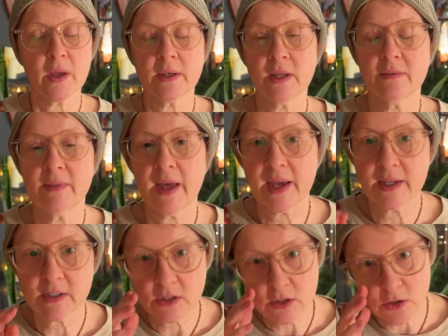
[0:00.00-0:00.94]
Now
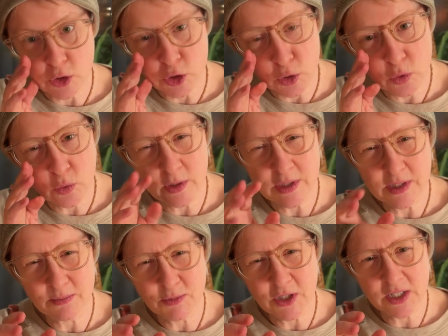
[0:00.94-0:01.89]
that too is
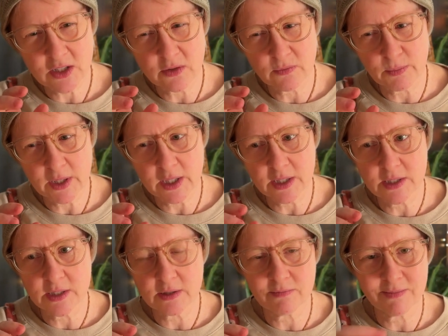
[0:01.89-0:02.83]
subjective
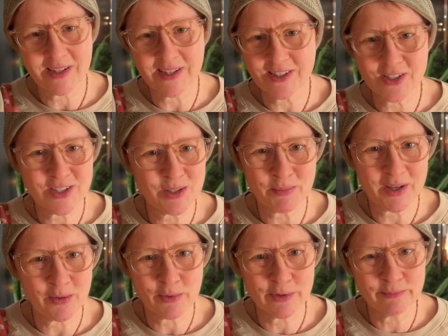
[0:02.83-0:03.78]
because just in my
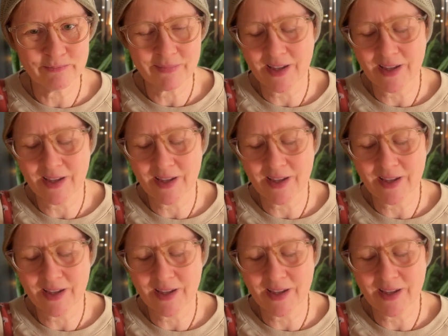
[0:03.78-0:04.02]
world,